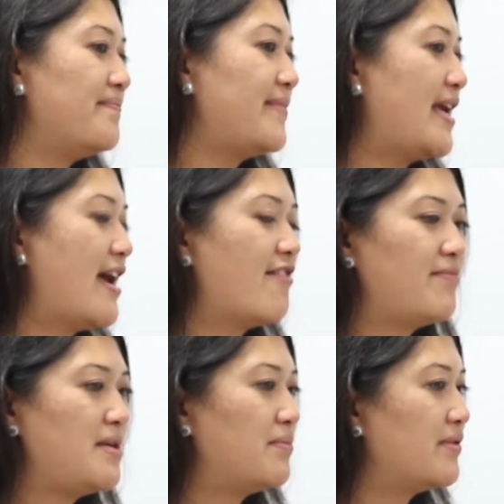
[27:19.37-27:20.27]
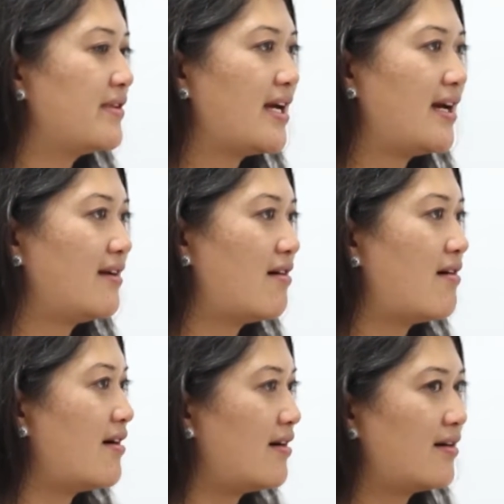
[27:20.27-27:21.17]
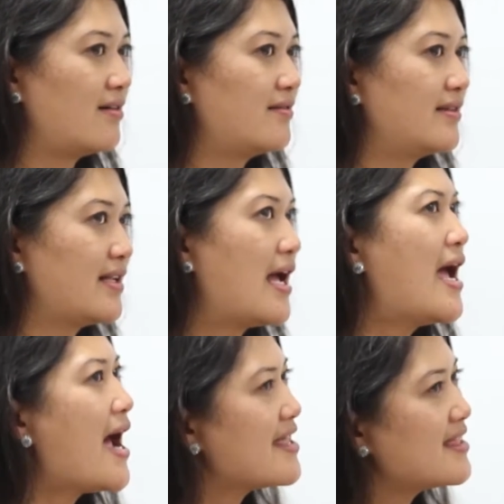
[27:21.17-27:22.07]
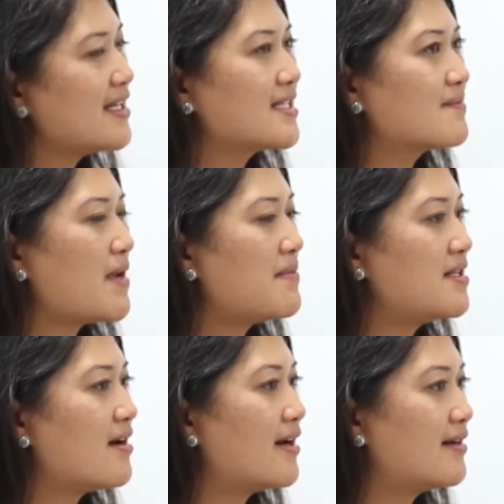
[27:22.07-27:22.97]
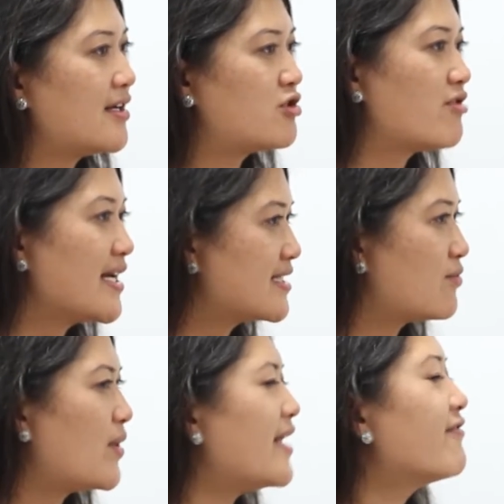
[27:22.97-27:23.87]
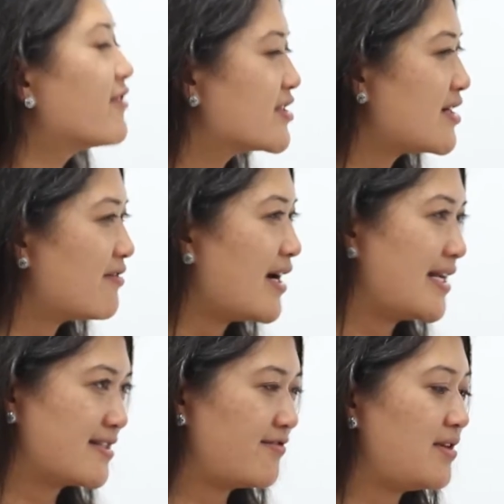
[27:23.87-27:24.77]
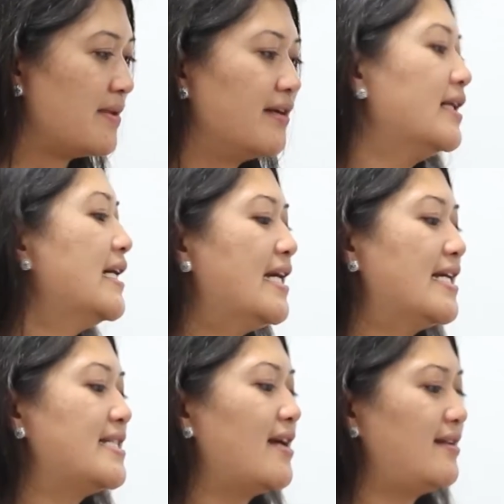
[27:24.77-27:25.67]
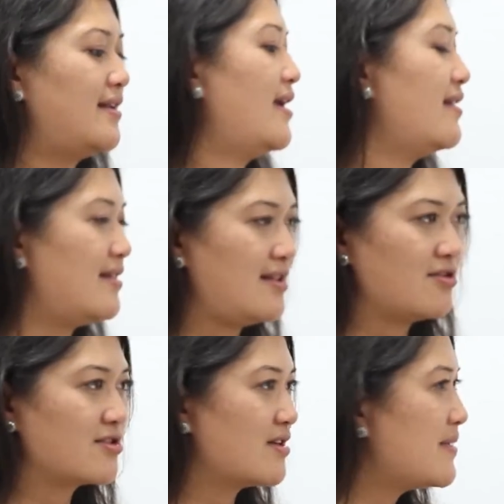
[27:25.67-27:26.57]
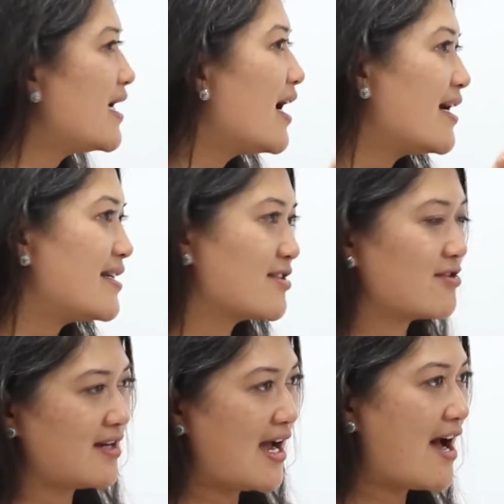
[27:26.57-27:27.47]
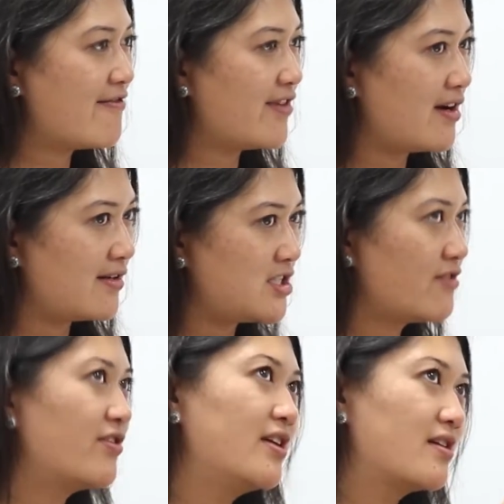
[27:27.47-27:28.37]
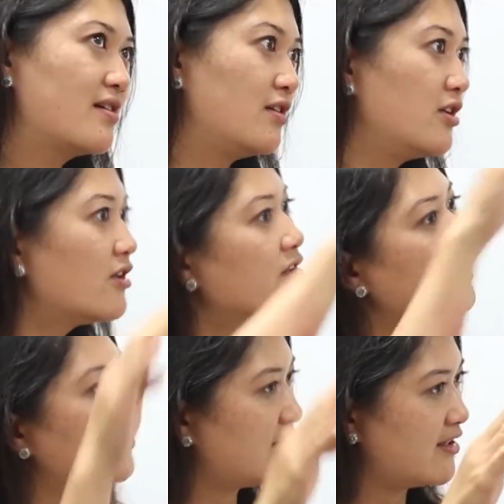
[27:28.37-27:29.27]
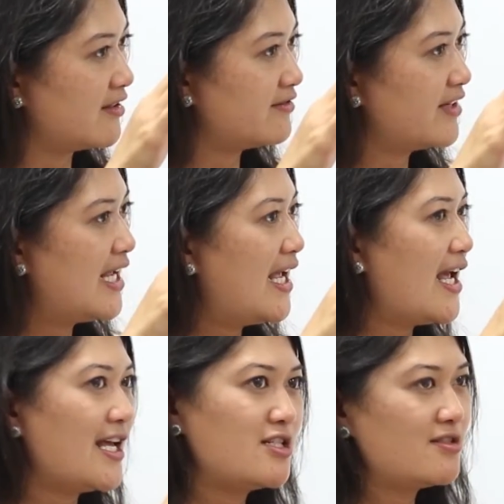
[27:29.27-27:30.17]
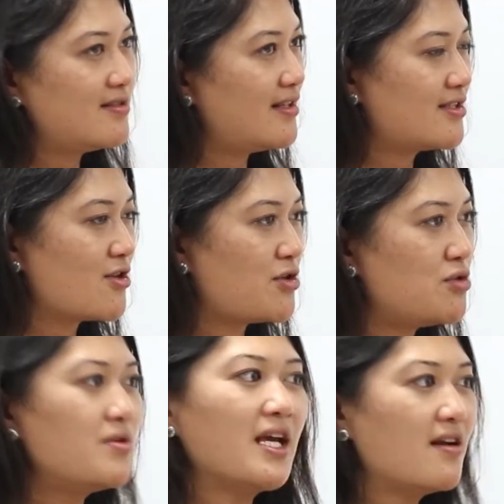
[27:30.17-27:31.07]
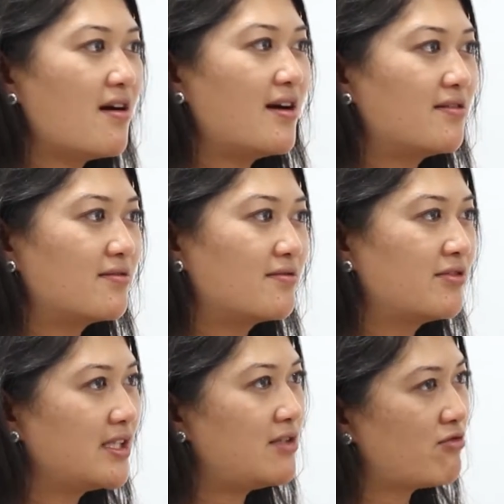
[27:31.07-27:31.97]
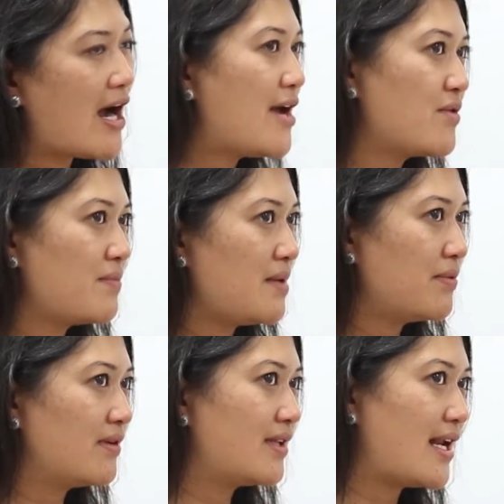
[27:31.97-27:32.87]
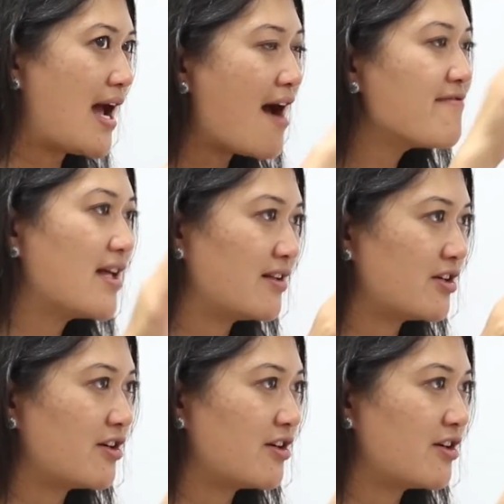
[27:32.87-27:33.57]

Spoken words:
they have people that are, I think it's maybe not addressed when they first start riding as a female, is that there's going to be guys, they're going to have a different learning curve, and so you cannot really ride with people that have that learning